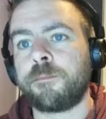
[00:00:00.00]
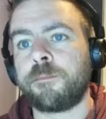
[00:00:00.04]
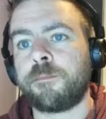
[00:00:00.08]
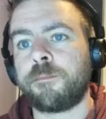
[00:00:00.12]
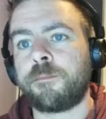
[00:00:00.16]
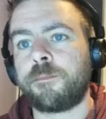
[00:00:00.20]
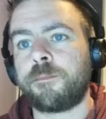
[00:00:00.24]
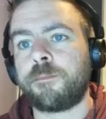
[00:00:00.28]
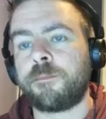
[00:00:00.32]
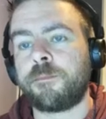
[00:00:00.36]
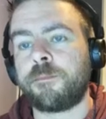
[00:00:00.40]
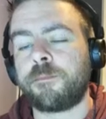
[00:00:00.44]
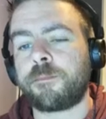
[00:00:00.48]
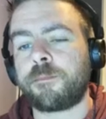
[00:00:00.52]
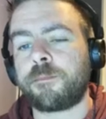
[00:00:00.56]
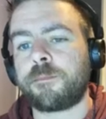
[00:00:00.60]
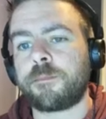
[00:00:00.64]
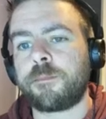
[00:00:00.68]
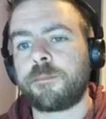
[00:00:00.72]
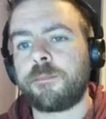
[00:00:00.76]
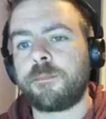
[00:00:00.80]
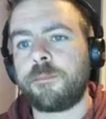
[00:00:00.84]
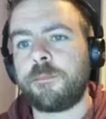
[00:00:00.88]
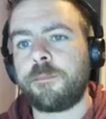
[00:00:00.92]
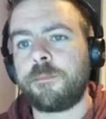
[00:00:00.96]

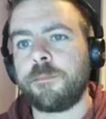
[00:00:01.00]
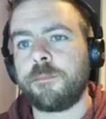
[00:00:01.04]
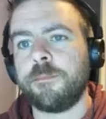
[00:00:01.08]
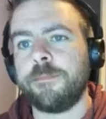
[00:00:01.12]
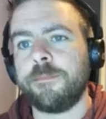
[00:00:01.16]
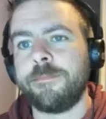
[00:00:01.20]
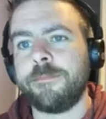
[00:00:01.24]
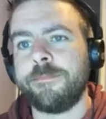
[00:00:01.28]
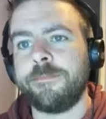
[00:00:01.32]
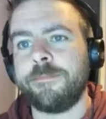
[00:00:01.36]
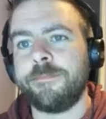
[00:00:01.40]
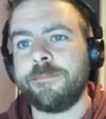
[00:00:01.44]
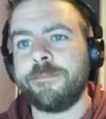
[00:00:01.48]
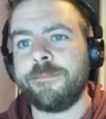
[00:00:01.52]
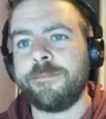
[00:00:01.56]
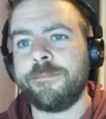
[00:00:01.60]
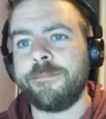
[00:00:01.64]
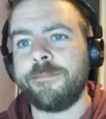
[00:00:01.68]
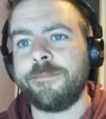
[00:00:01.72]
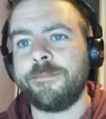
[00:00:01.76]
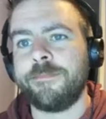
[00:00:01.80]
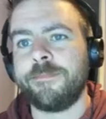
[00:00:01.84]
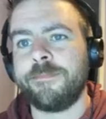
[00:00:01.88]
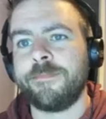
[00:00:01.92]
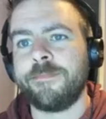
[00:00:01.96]

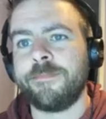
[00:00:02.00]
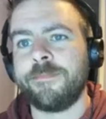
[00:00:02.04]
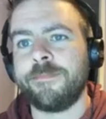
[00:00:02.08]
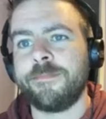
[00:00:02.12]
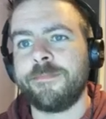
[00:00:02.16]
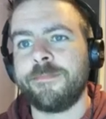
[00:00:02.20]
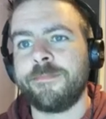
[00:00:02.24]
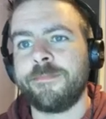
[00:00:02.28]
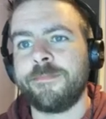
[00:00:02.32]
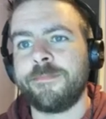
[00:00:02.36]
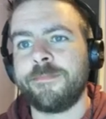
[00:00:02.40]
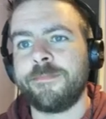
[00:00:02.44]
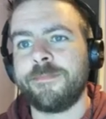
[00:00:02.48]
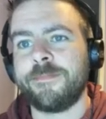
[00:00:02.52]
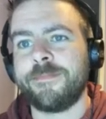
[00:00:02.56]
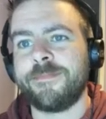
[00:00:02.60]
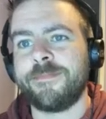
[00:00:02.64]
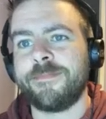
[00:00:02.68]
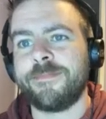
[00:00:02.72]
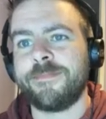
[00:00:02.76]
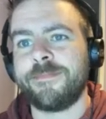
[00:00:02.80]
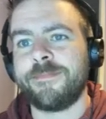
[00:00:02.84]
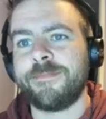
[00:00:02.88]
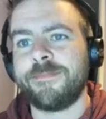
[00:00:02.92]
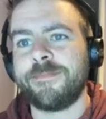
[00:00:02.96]

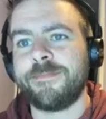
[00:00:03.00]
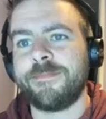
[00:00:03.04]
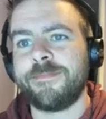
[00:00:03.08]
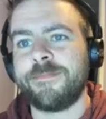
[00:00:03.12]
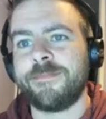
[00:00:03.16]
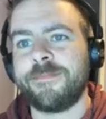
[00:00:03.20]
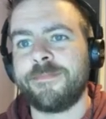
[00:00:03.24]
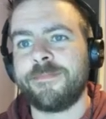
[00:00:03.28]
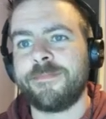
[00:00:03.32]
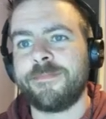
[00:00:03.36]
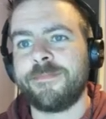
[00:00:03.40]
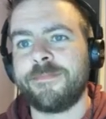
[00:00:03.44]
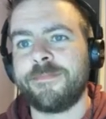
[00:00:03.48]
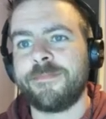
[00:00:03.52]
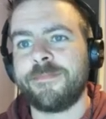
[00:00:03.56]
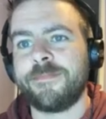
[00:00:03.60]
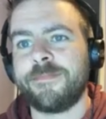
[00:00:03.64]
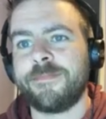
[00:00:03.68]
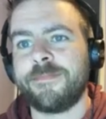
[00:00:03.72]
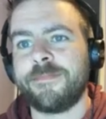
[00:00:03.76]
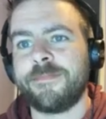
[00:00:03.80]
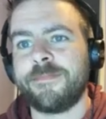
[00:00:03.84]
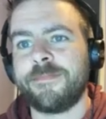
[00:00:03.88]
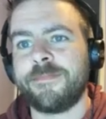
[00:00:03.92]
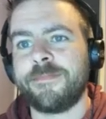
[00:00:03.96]

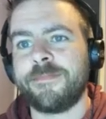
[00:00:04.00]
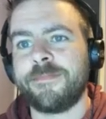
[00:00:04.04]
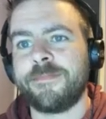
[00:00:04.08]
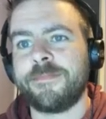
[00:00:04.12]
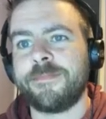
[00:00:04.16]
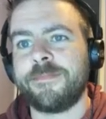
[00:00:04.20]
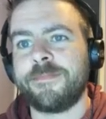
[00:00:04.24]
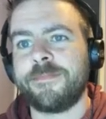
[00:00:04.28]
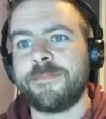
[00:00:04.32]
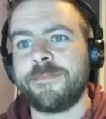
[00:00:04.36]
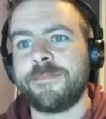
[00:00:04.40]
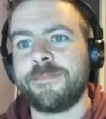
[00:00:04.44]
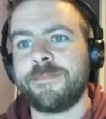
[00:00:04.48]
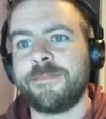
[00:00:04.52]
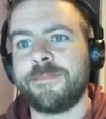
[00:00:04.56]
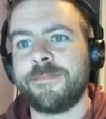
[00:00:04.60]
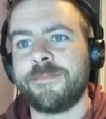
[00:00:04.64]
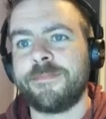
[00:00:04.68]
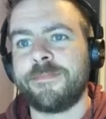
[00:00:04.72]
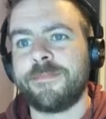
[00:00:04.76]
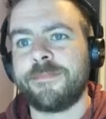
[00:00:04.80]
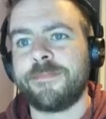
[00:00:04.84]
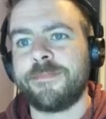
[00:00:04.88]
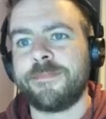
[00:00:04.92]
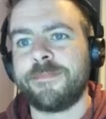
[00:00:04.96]

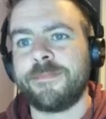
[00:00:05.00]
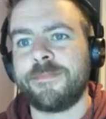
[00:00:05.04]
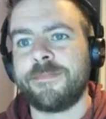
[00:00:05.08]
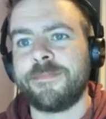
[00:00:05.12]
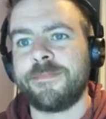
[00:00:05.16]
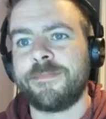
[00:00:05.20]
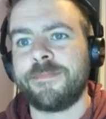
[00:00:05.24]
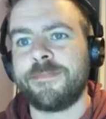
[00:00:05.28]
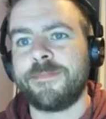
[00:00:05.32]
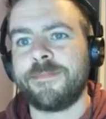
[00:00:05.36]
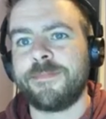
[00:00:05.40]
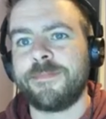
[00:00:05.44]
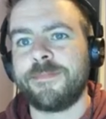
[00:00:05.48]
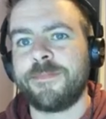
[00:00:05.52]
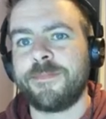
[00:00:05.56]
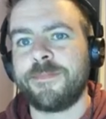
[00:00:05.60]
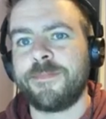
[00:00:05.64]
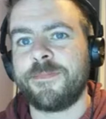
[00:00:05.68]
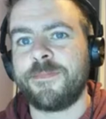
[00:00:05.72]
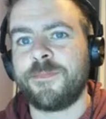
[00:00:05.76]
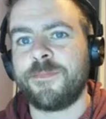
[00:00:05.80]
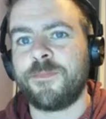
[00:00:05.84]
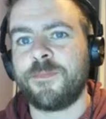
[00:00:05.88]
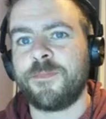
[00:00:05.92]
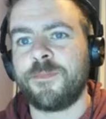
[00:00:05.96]

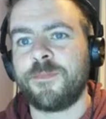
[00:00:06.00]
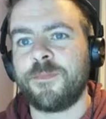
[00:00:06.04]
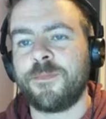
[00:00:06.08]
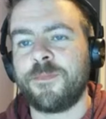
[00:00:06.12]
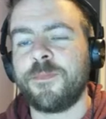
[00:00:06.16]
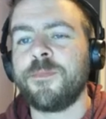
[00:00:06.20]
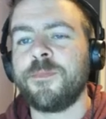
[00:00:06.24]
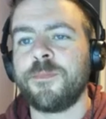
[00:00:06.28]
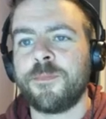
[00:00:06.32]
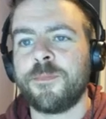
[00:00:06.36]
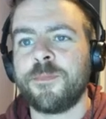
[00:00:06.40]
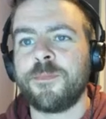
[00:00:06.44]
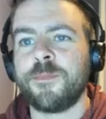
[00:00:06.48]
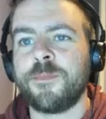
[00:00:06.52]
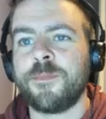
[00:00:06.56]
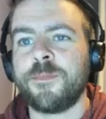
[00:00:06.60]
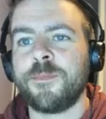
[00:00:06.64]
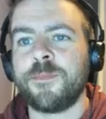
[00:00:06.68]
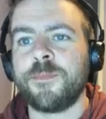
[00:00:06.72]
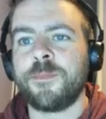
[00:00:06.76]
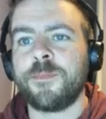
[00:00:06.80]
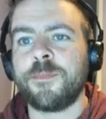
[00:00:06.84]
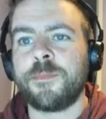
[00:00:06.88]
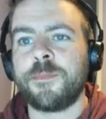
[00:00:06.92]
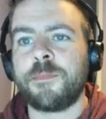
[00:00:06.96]

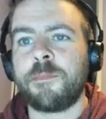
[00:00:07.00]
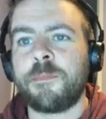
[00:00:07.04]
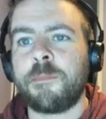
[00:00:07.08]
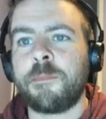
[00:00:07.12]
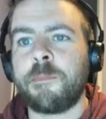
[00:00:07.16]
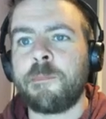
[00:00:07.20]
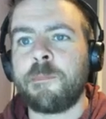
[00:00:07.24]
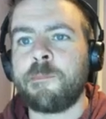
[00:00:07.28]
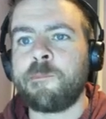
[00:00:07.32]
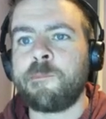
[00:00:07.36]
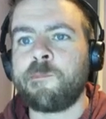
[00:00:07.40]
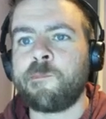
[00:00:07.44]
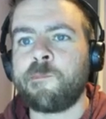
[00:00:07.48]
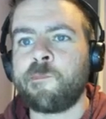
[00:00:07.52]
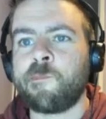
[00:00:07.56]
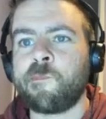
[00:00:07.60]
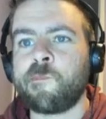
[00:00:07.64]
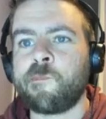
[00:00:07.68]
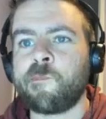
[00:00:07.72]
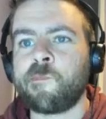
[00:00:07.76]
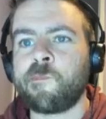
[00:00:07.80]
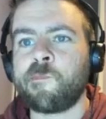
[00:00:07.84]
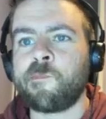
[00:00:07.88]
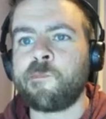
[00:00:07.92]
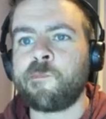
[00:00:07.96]
No words are spoken by the person on screen.